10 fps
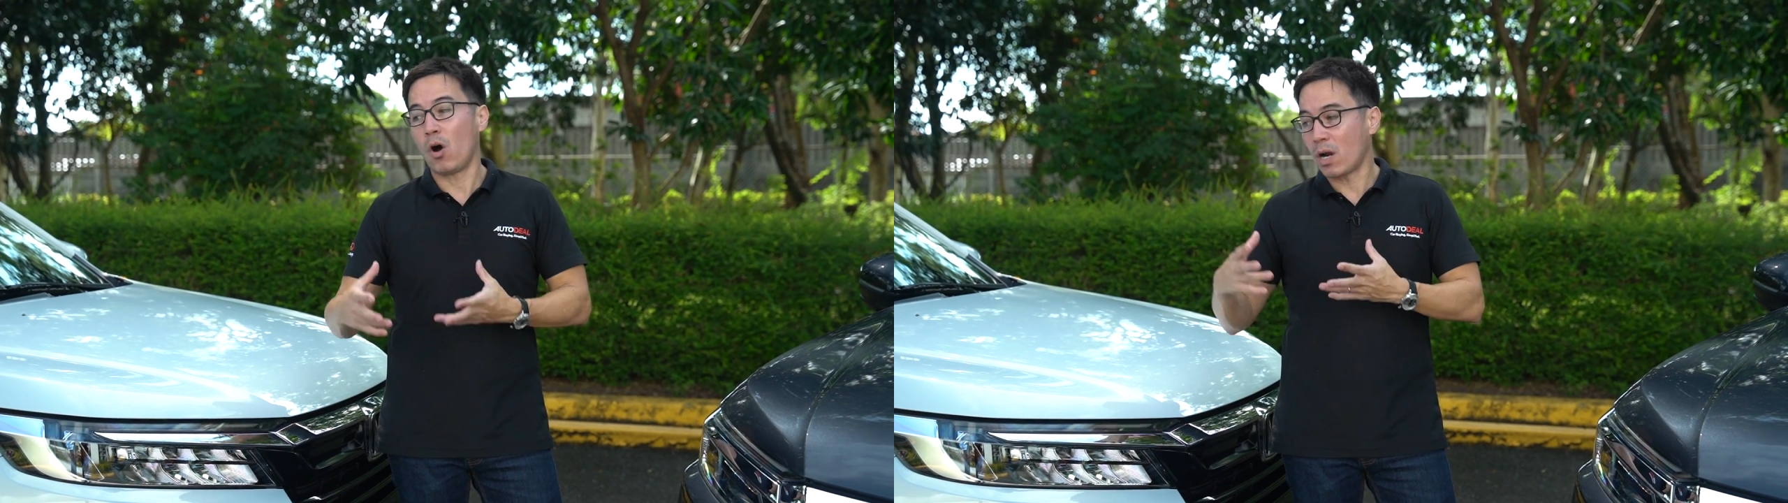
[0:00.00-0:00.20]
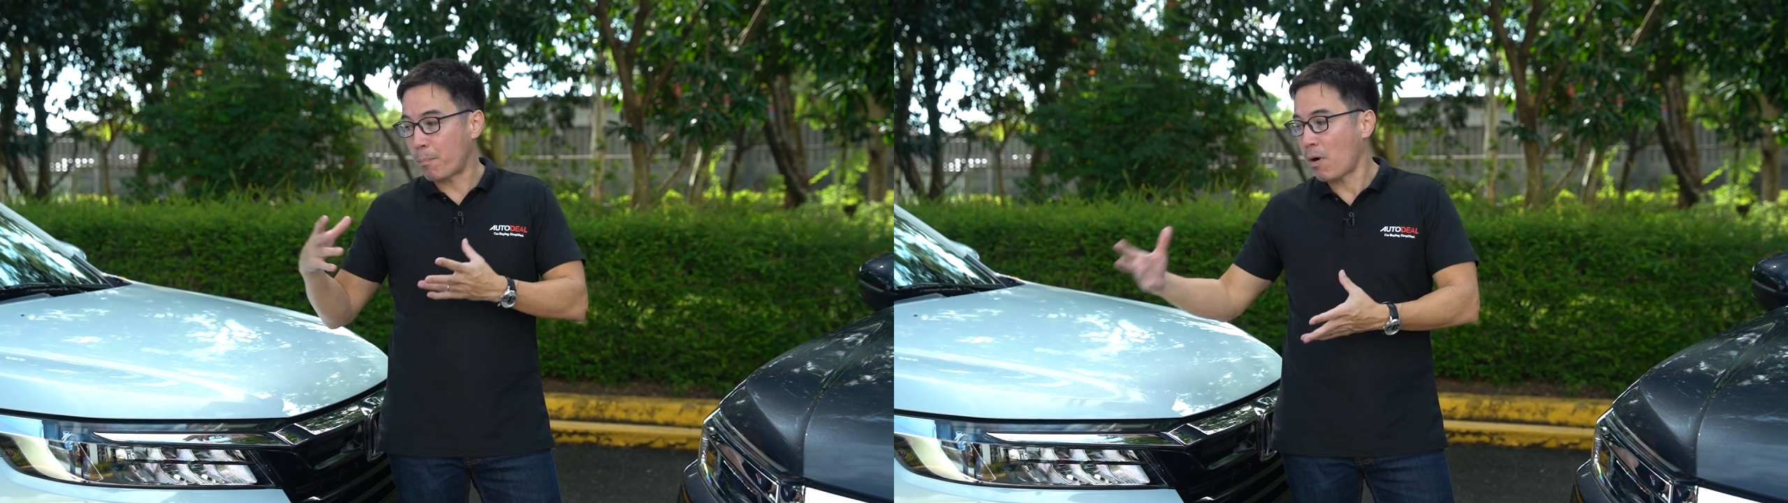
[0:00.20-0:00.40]

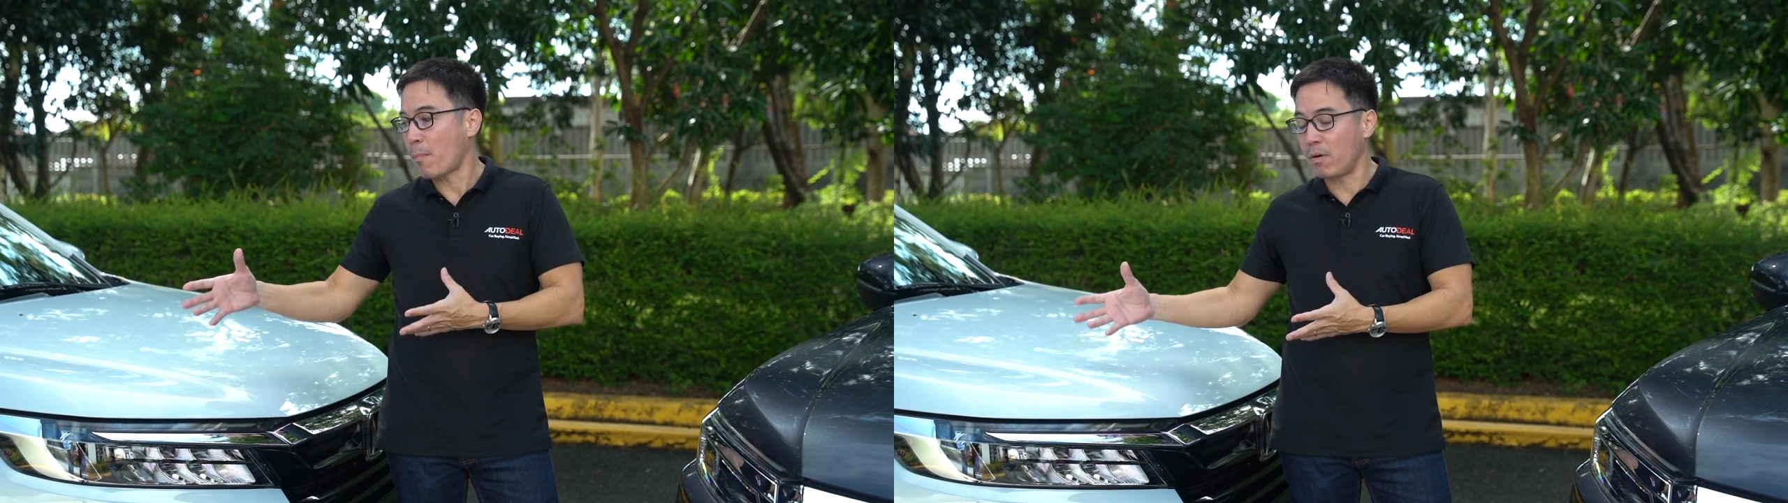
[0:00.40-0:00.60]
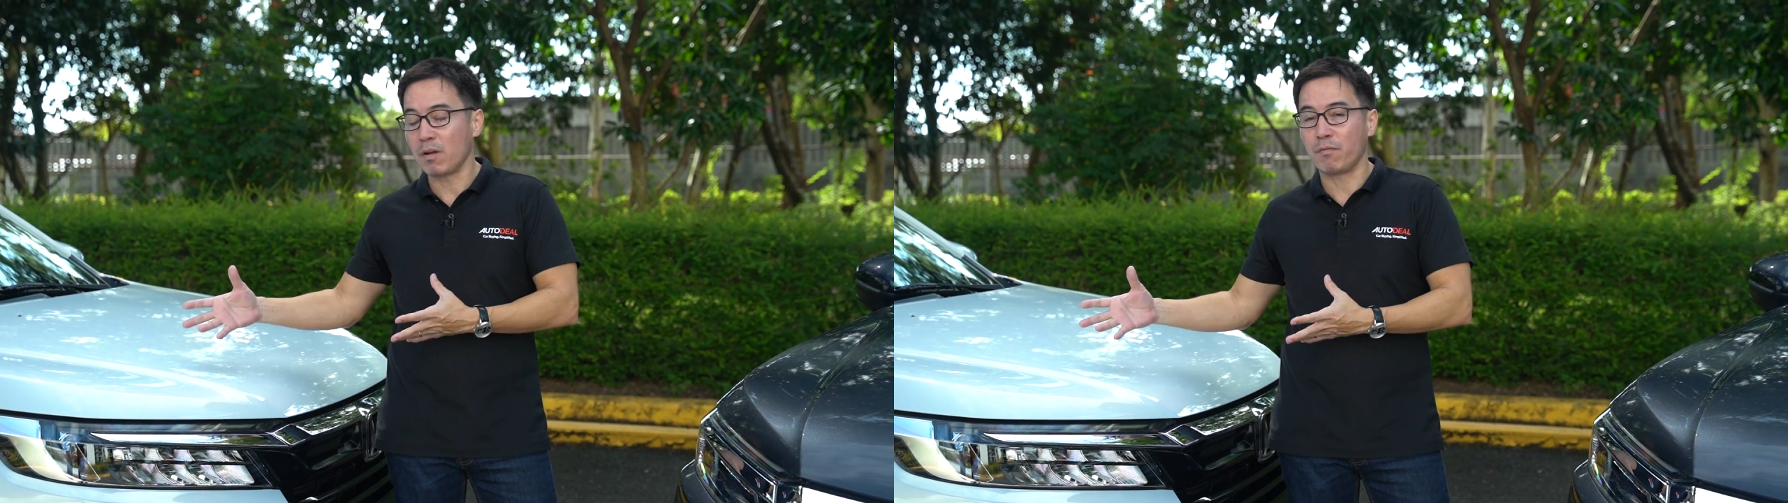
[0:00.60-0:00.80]
on a
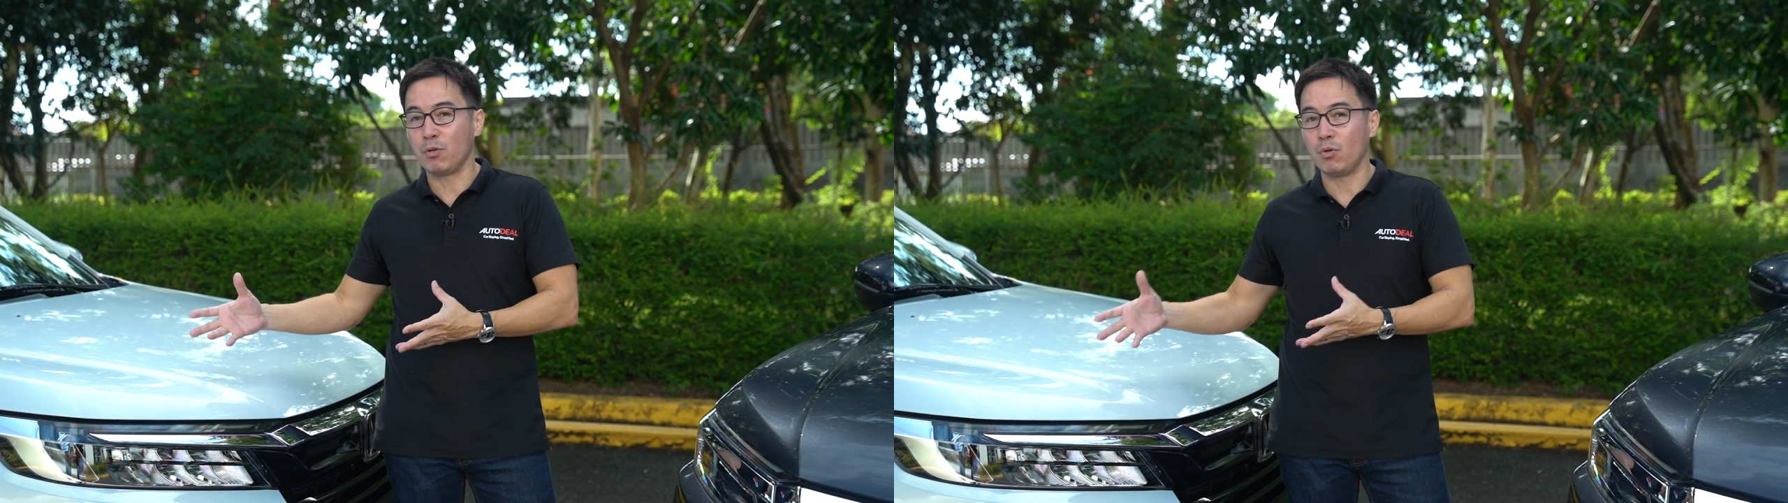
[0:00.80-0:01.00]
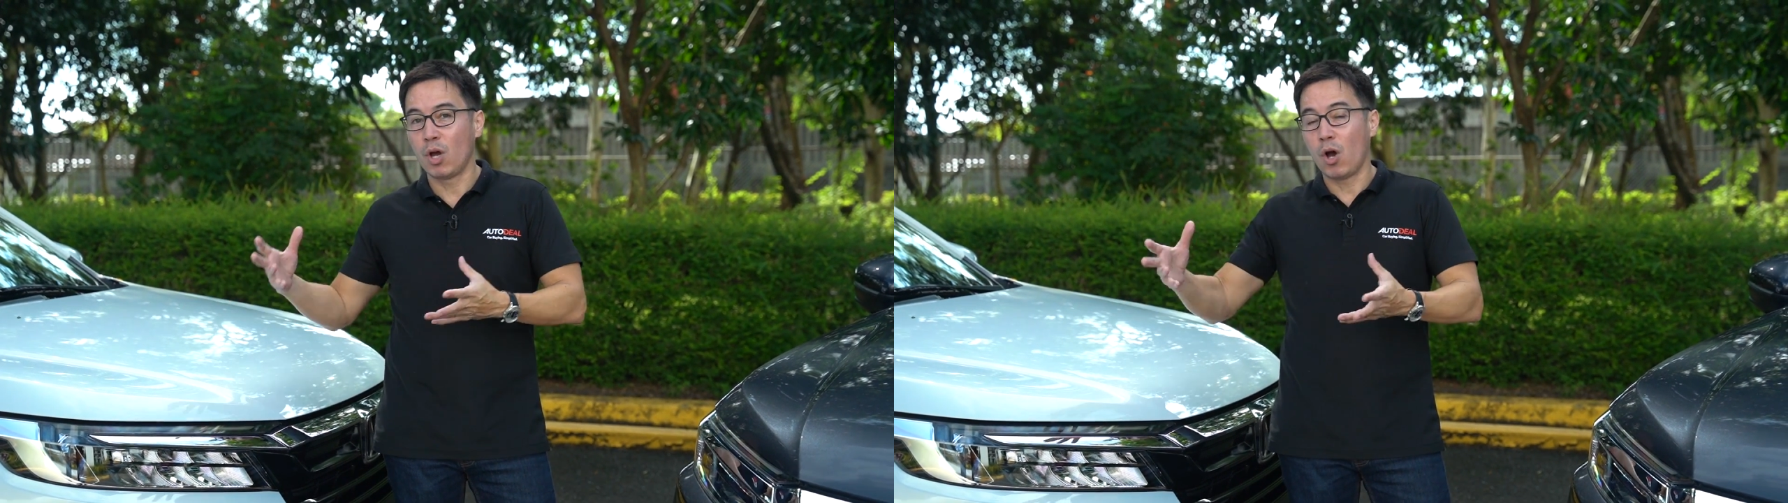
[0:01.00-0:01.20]
proper
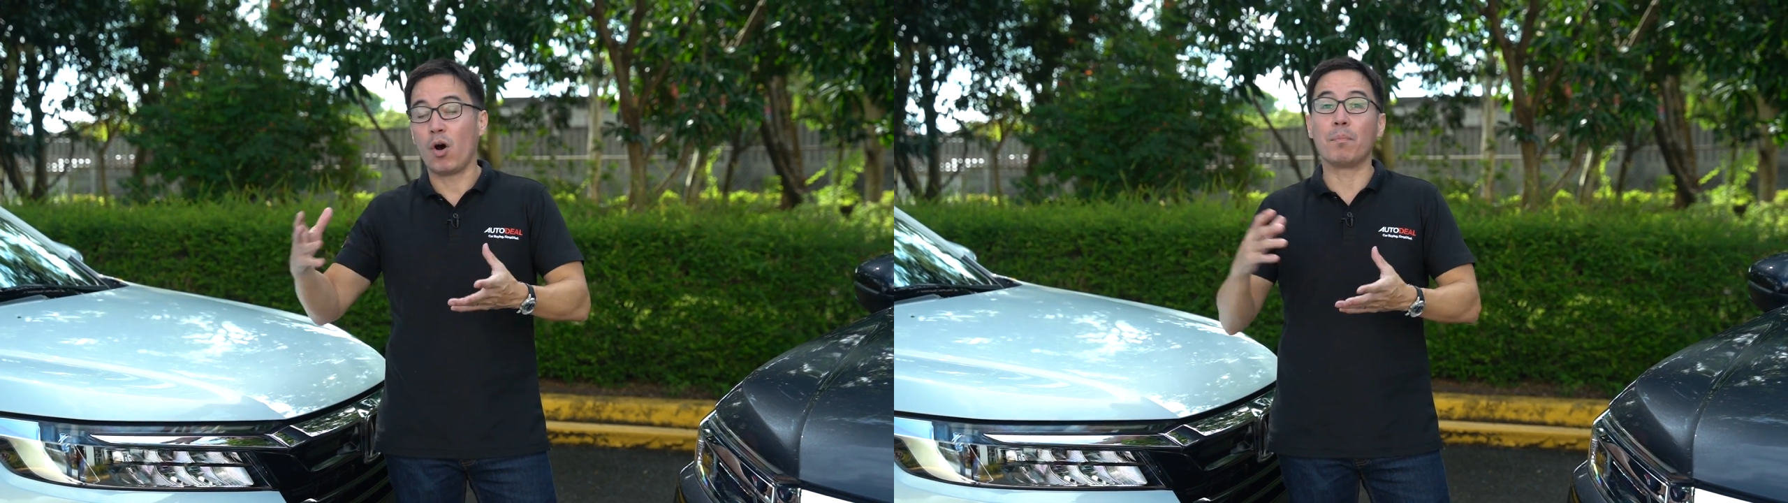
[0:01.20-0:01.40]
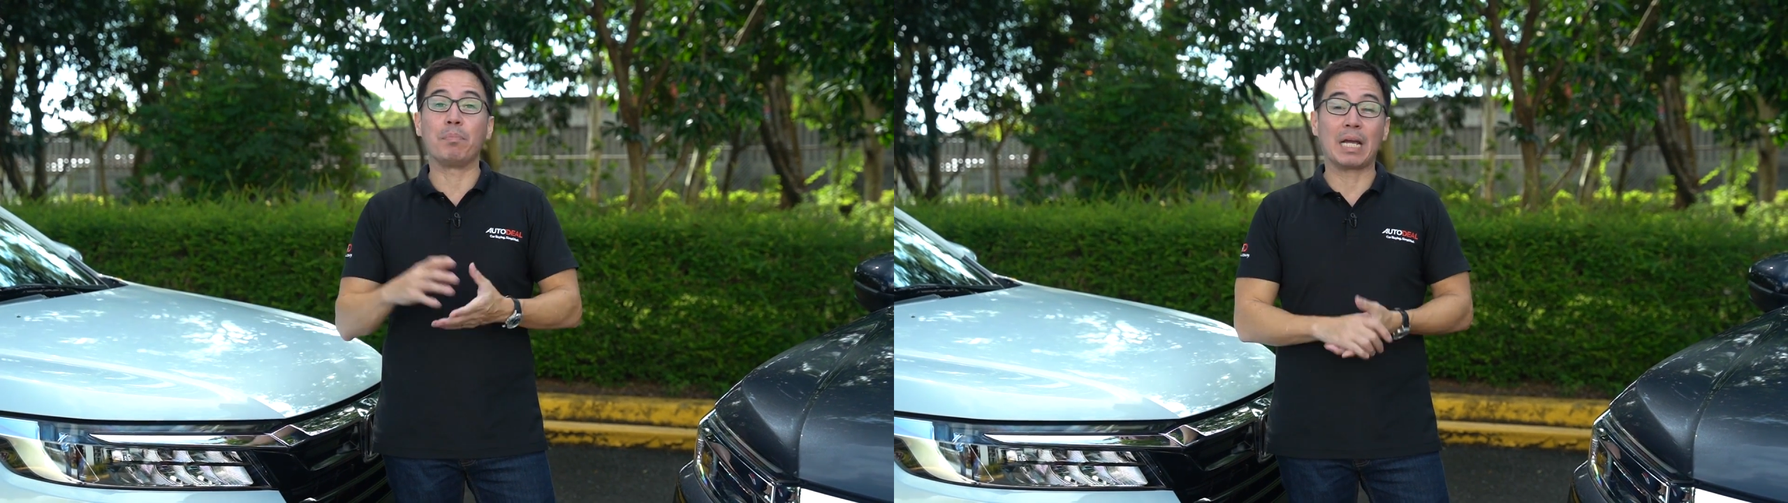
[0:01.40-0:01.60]
review
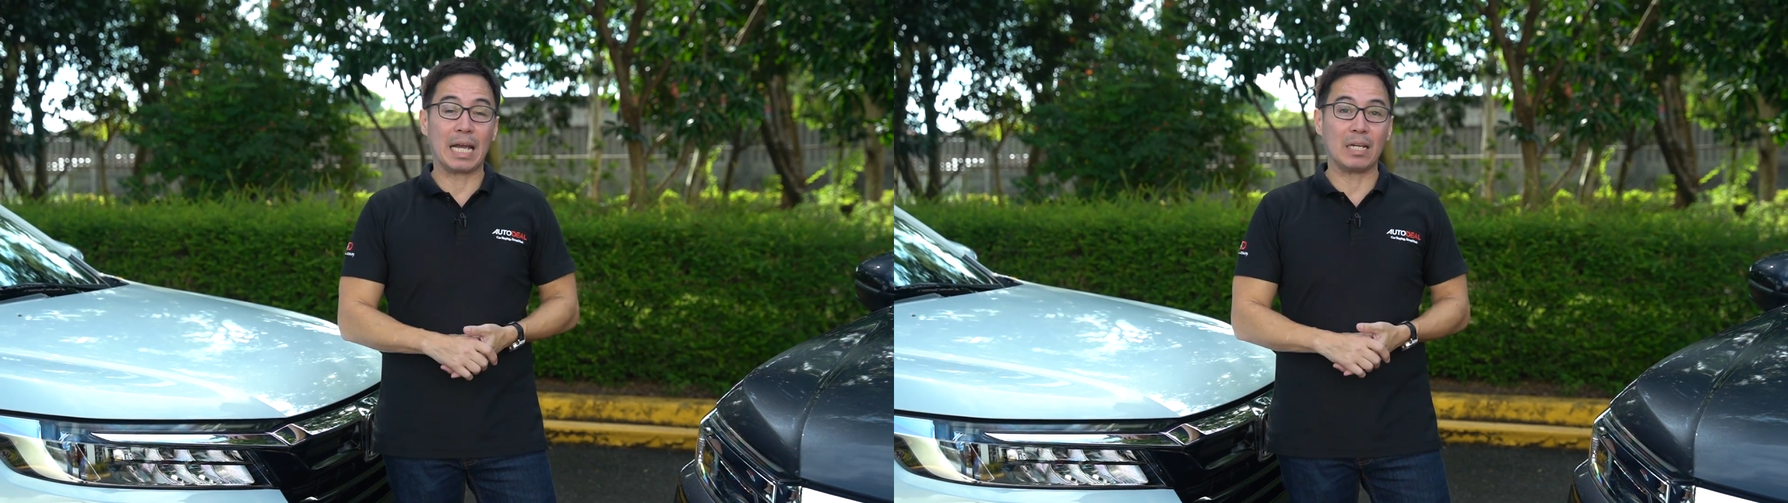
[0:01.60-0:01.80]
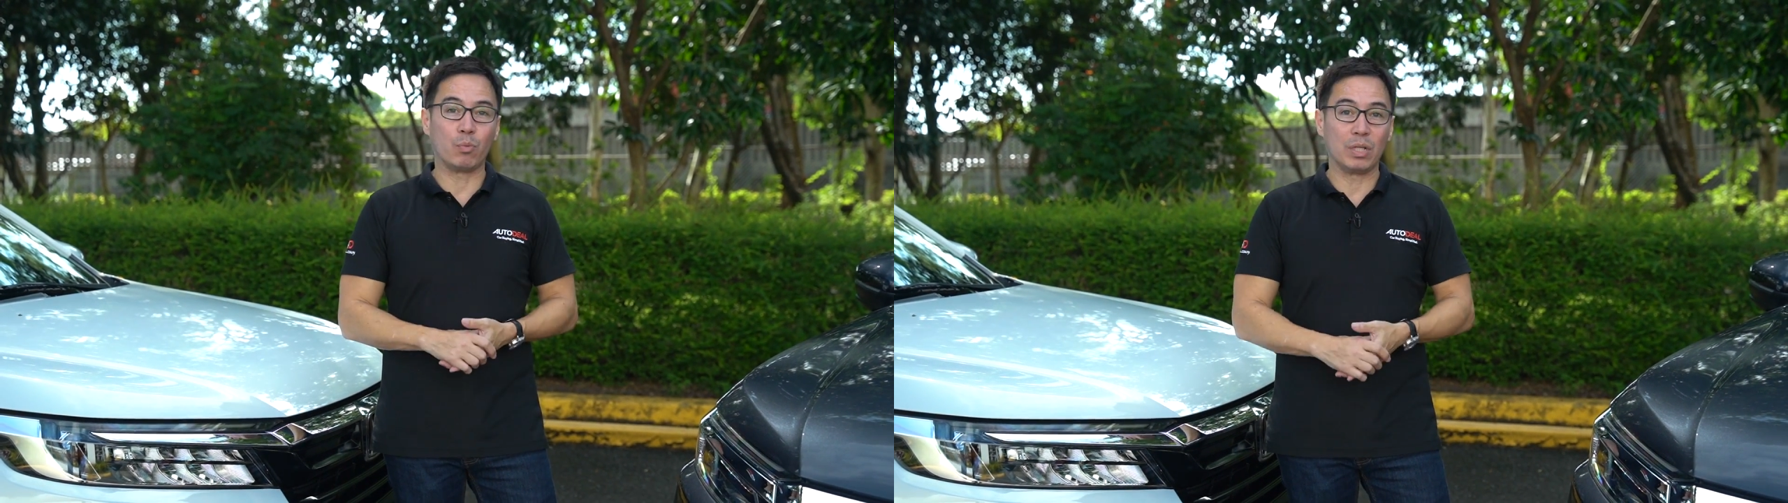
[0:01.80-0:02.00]
on
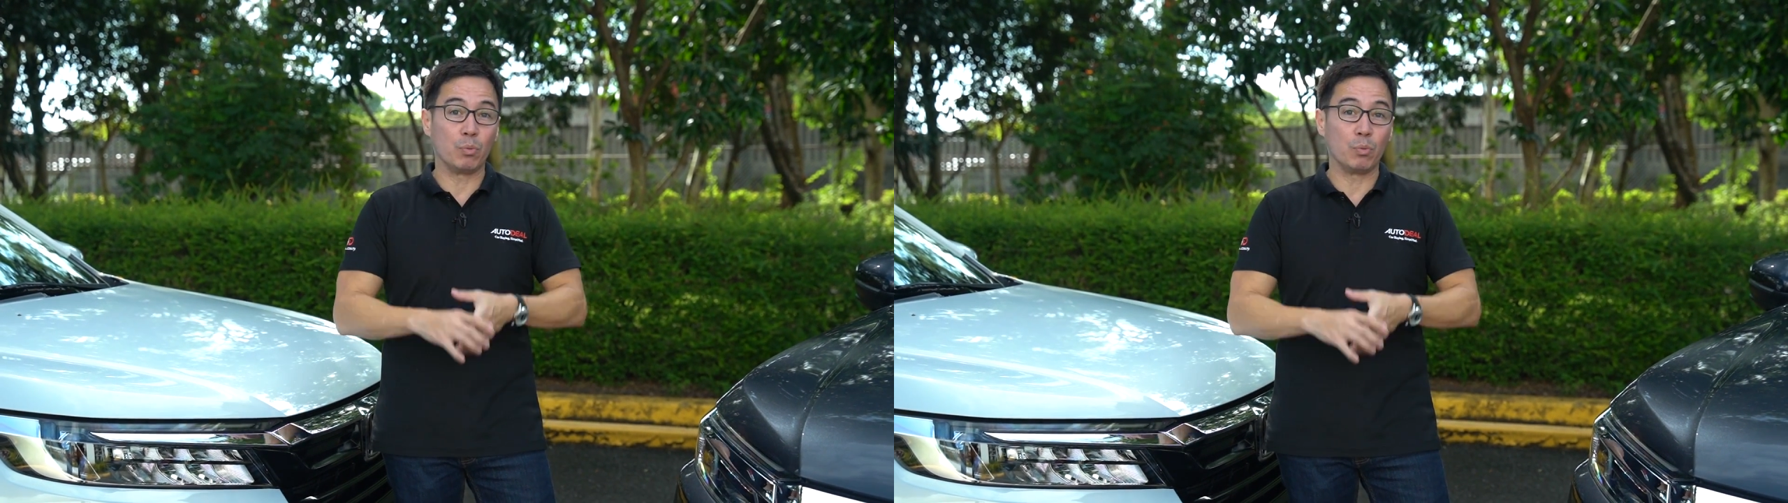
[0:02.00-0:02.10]
Behind the Wheel,